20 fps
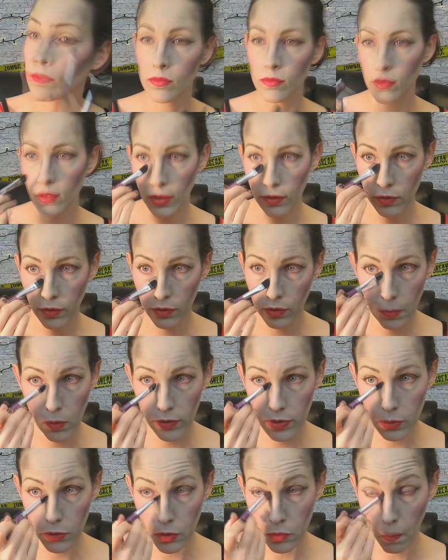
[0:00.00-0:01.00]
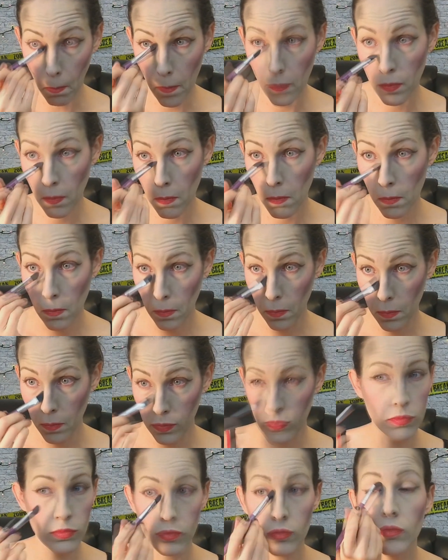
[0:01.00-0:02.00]
Right now I'm adding
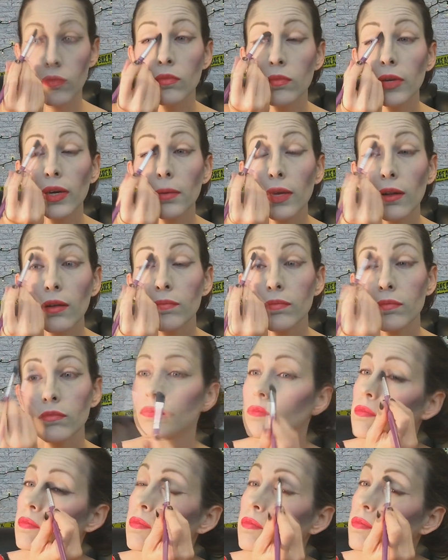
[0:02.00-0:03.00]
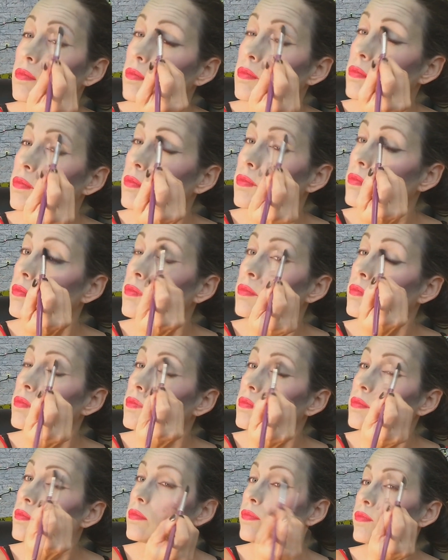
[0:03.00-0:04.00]
some definition to my nose and my
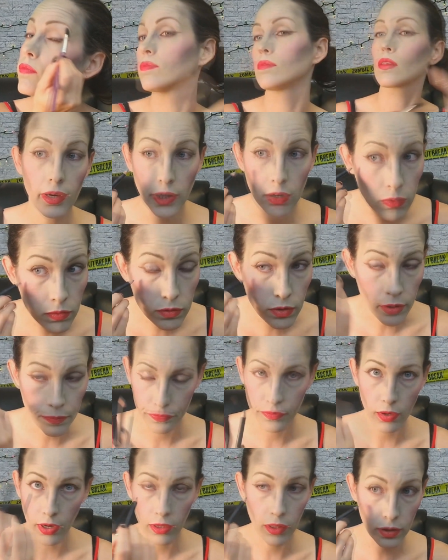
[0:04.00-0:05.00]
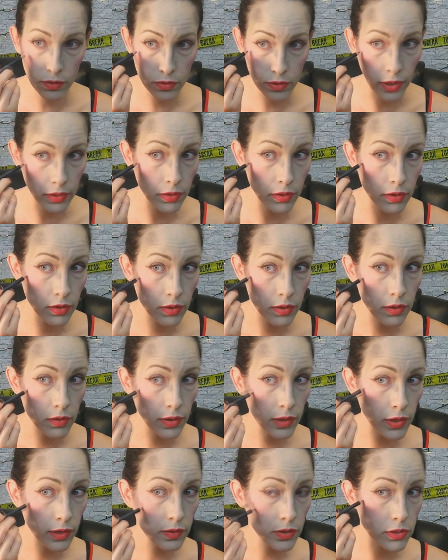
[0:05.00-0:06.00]
eye area,
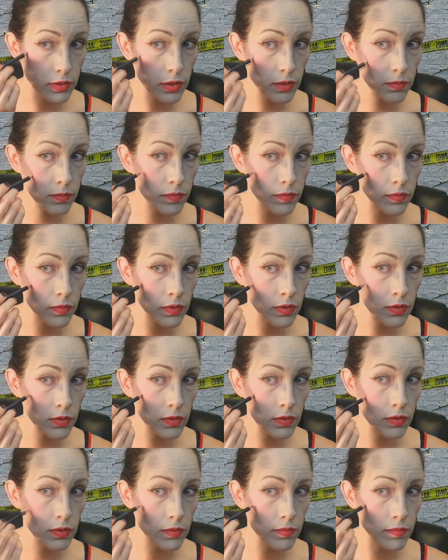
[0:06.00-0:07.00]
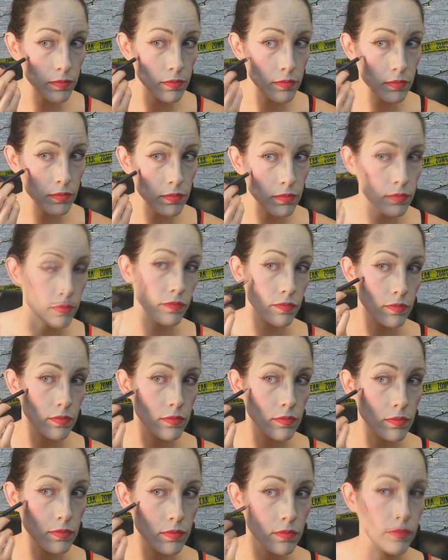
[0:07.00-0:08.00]
and I'm showing you how you could
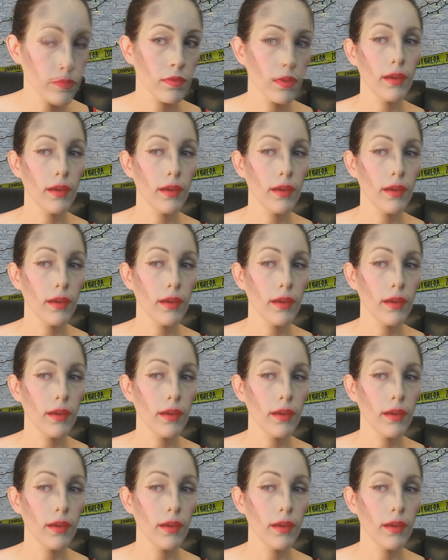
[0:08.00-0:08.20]
add